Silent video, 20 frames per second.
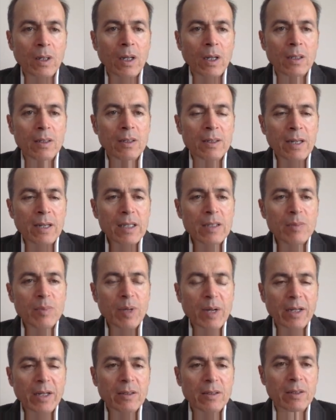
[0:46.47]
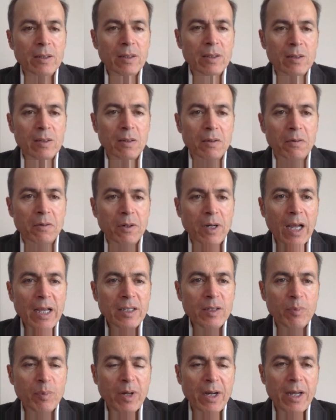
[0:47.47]
The next bread is
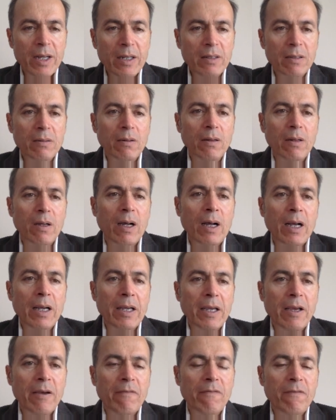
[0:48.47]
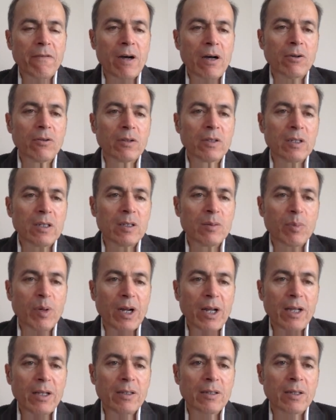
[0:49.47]
rice bread. I have found this
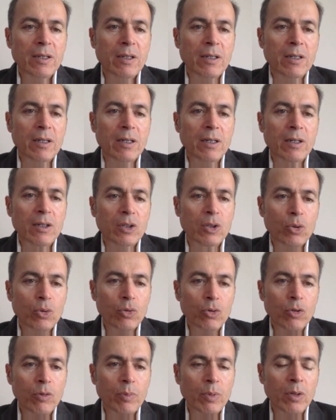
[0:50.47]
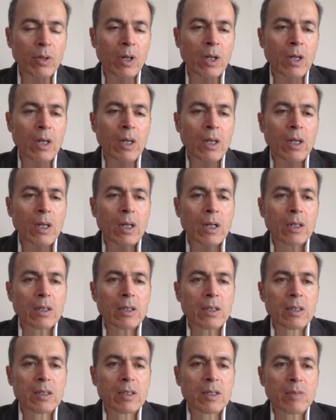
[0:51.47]
bread in YouTube.
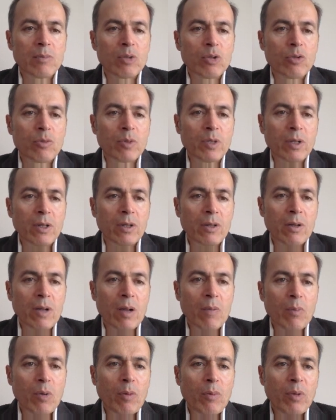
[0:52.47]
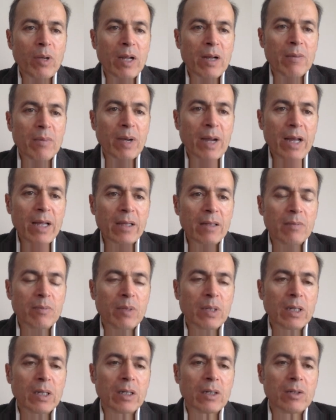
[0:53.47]
It seems to be a popular bread
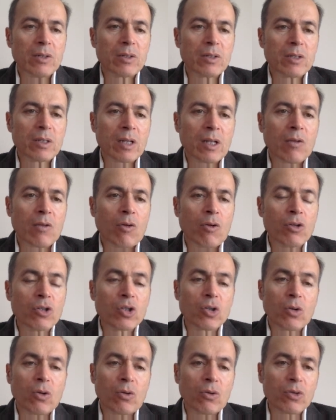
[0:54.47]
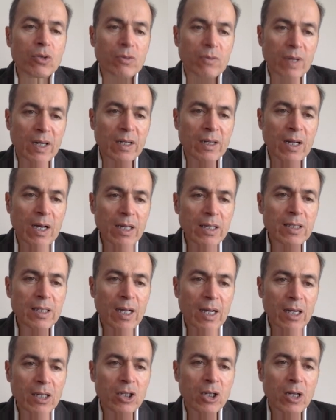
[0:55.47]
because it also looks very nice
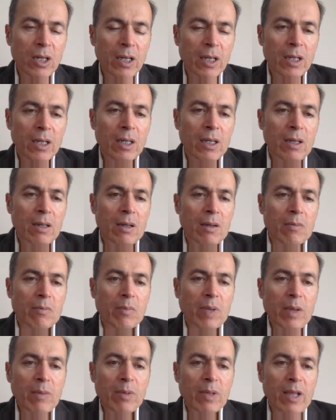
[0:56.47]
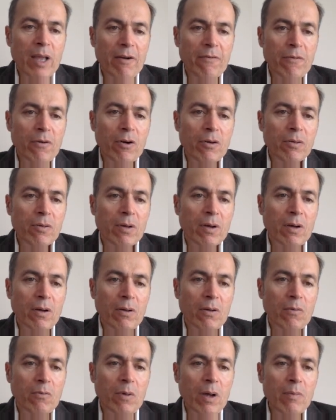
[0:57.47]
actually. Maybe therefore
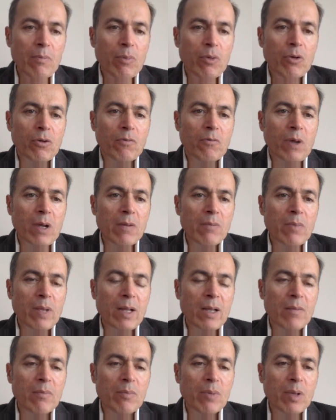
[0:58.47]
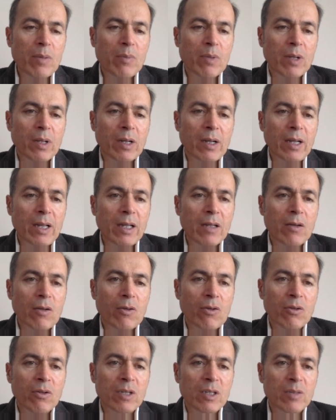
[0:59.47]
1.1 million people clicked
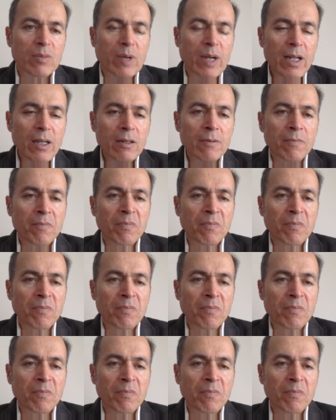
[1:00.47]
on this bread.